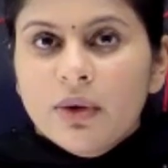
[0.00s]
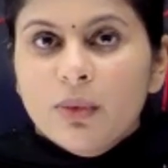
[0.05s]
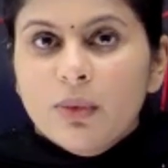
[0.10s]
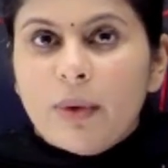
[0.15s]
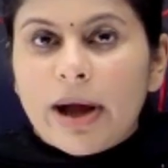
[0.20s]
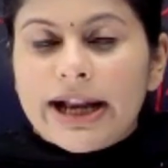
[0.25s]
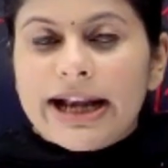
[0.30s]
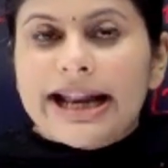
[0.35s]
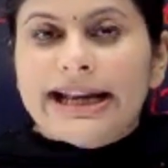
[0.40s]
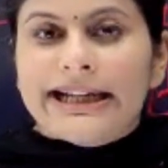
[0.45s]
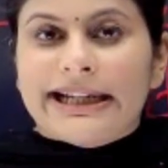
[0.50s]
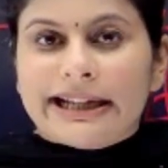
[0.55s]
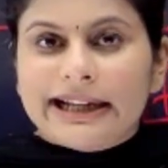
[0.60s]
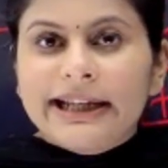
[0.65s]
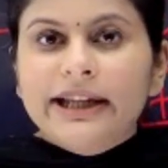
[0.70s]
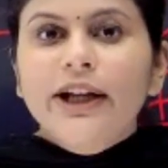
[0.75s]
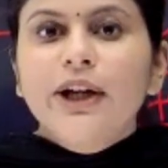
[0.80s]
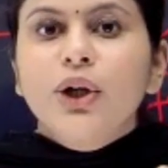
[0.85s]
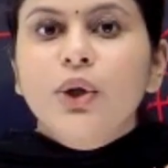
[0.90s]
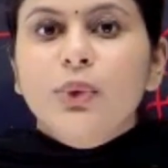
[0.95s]
while
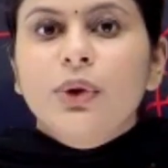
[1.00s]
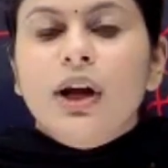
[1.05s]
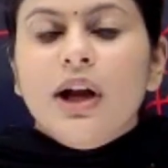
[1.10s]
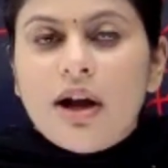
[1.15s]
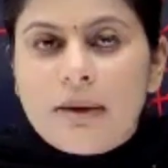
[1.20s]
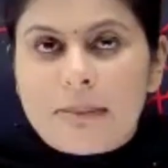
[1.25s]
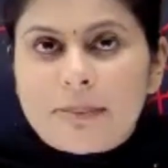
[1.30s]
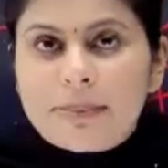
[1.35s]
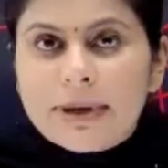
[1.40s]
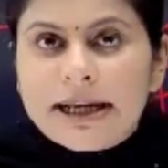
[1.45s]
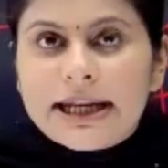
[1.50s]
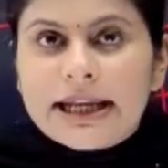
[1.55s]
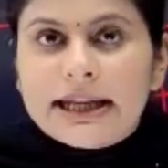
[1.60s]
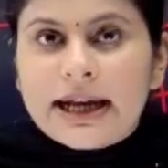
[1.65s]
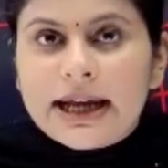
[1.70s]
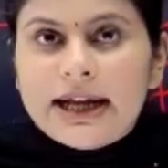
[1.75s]
entering into the company,